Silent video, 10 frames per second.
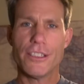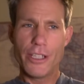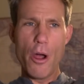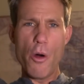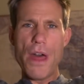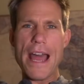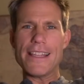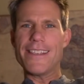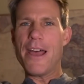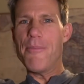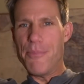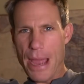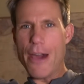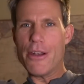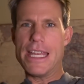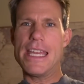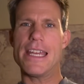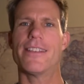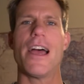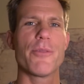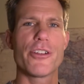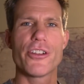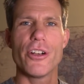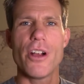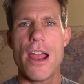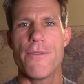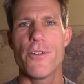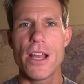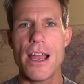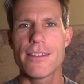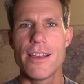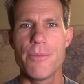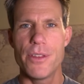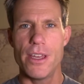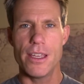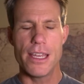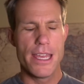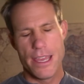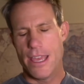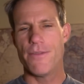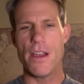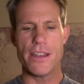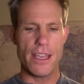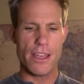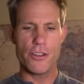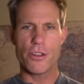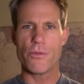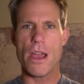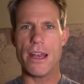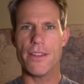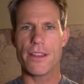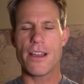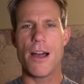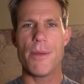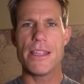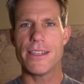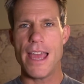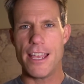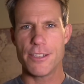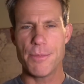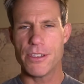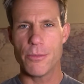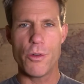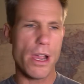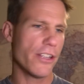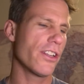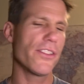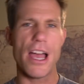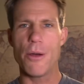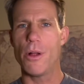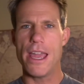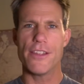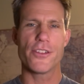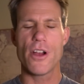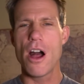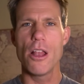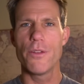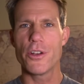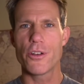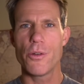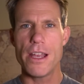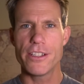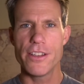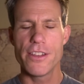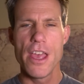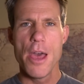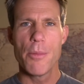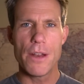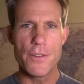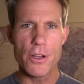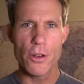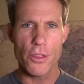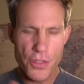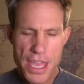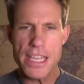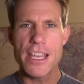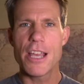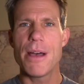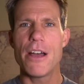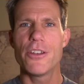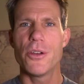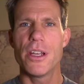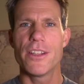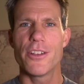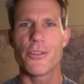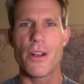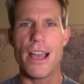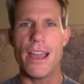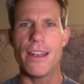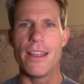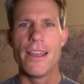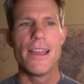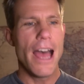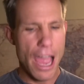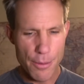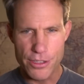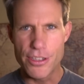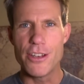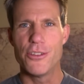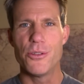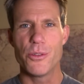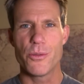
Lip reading: So that's about it. I'm sure I forgot something. If I did, you can write it in the comments and ask me some questions. I will answer all of your questions. But if you're thinking about doing this ride, I would say do the